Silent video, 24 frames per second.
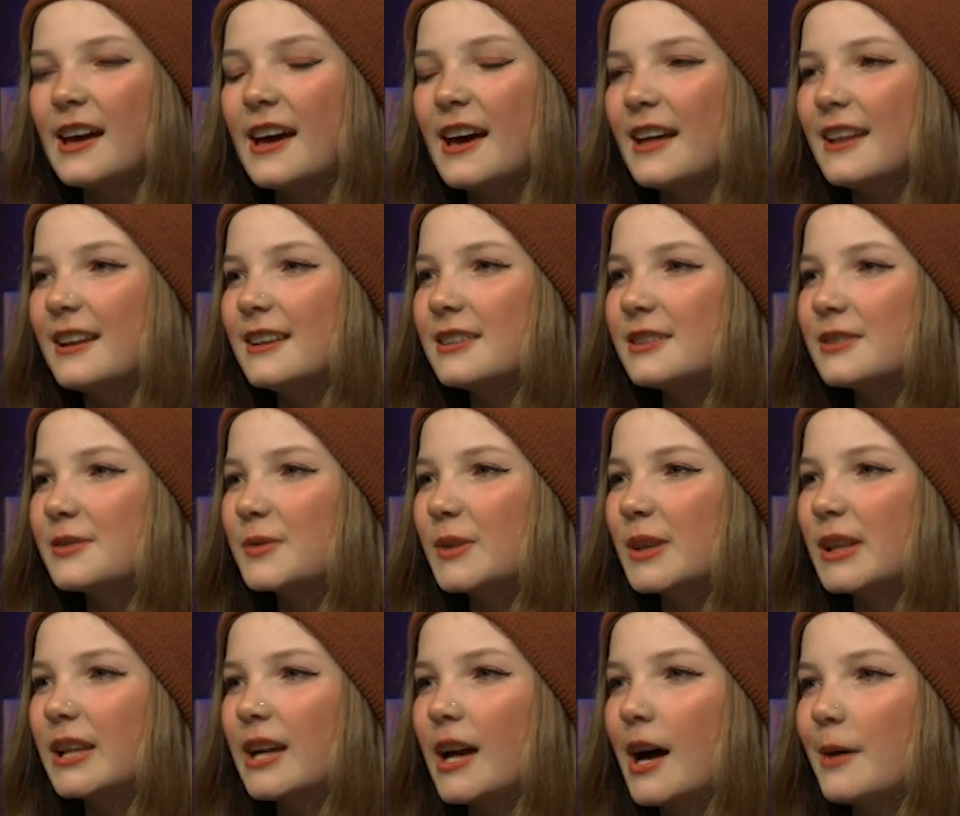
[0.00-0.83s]
and it's
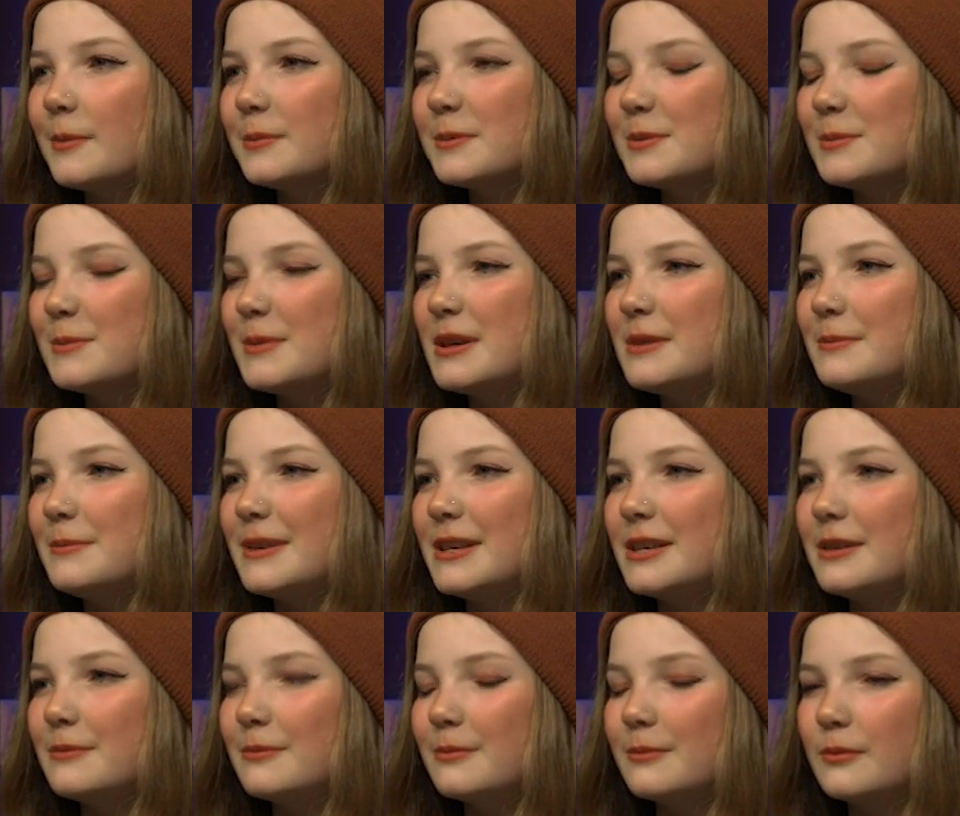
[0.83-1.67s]
really helped me
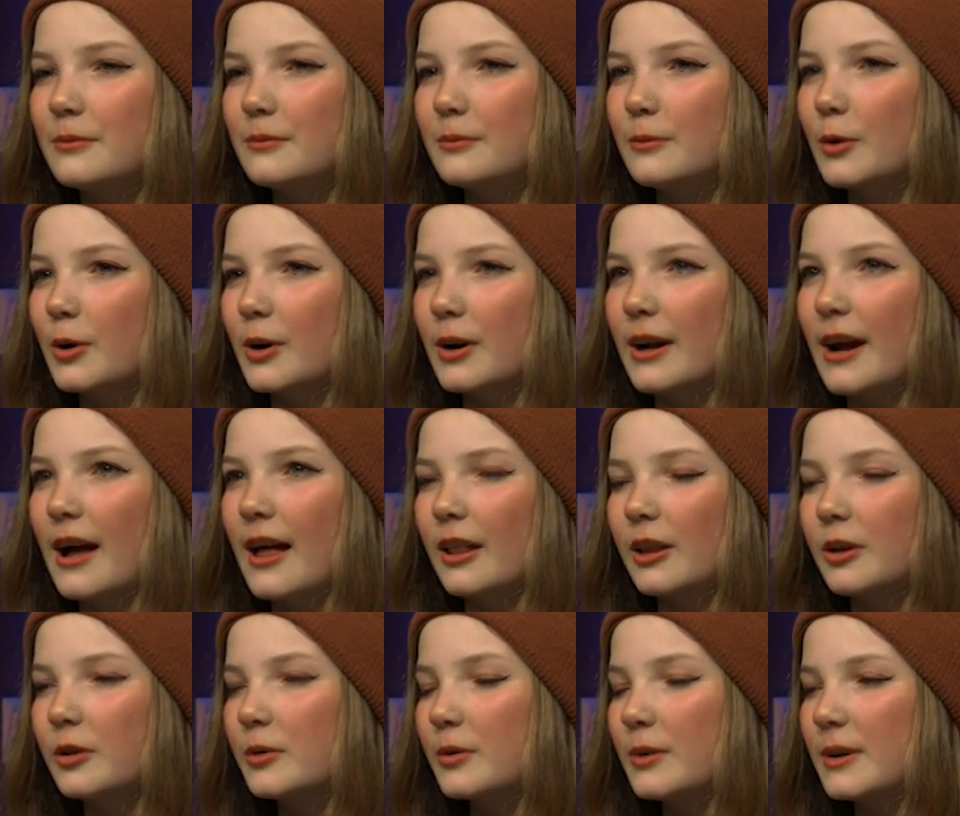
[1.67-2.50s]
be more
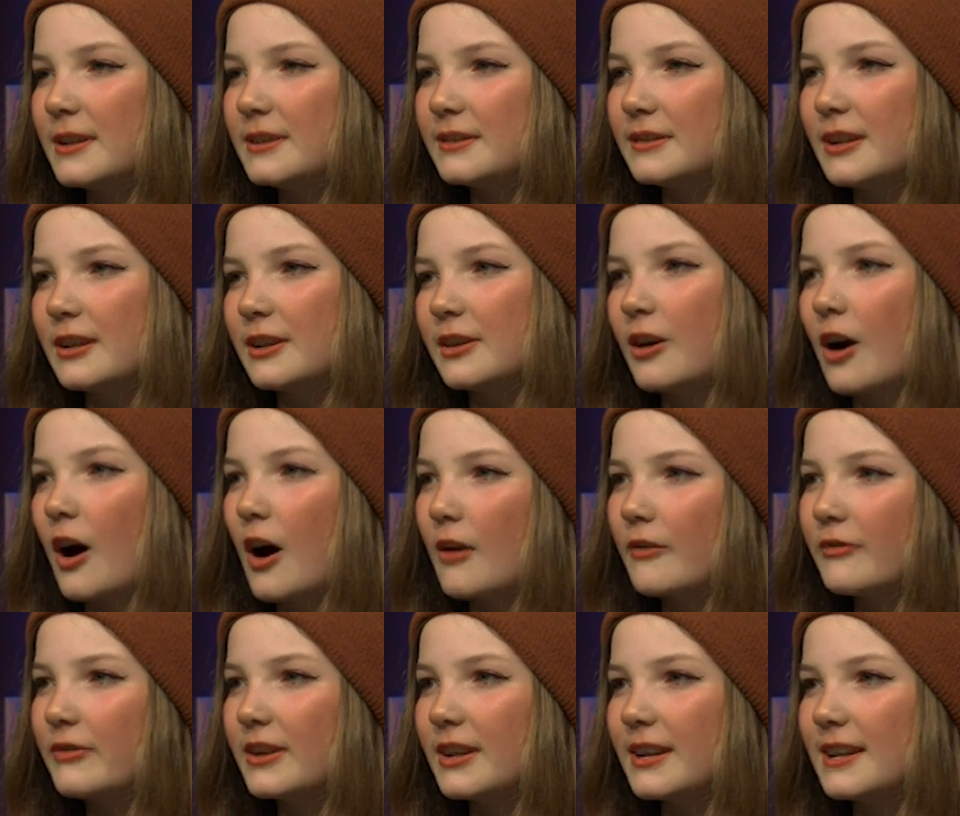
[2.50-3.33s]
eloquent and
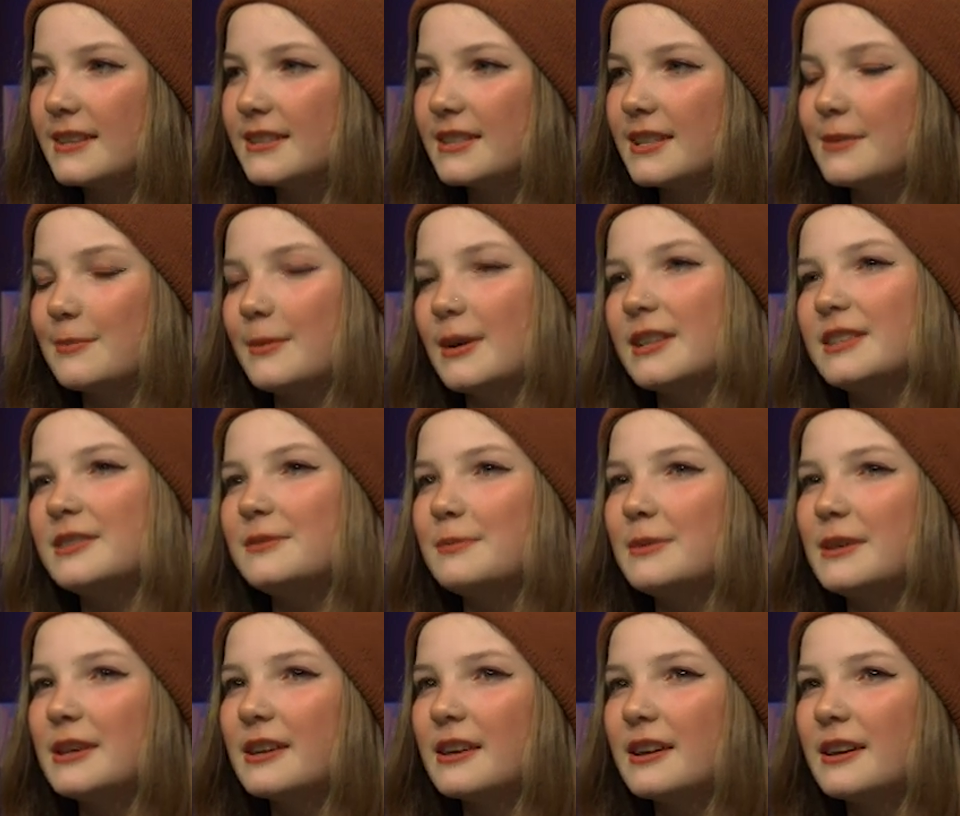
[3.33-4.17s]
confident in my
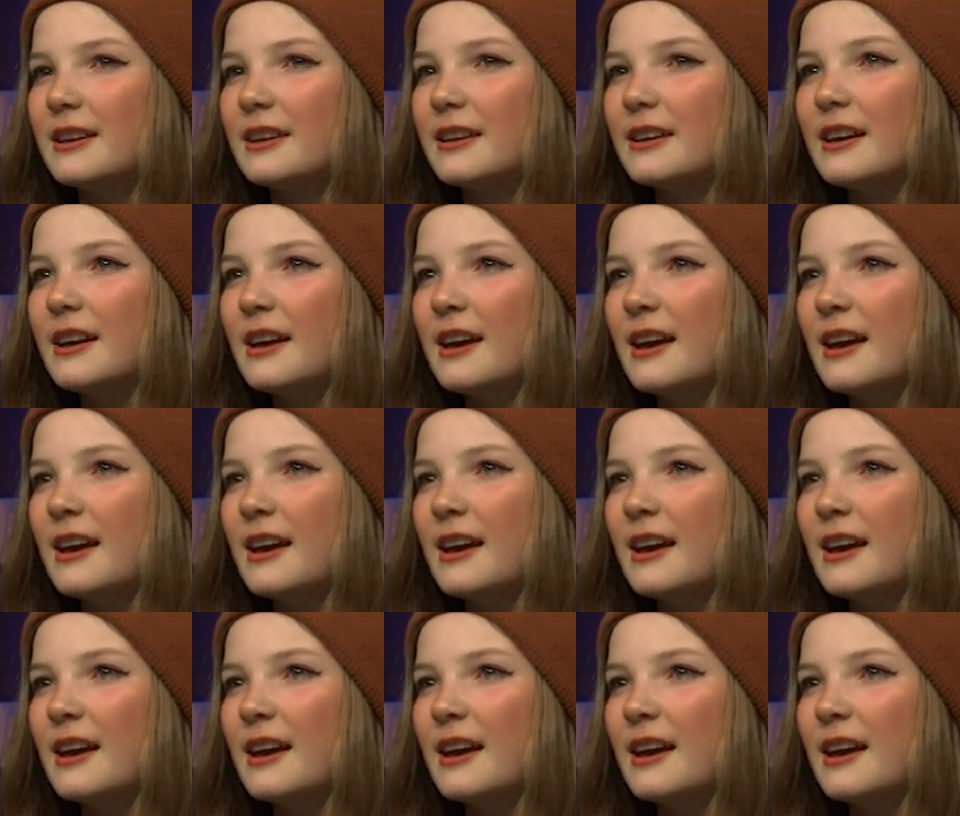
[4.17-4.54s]
speaking,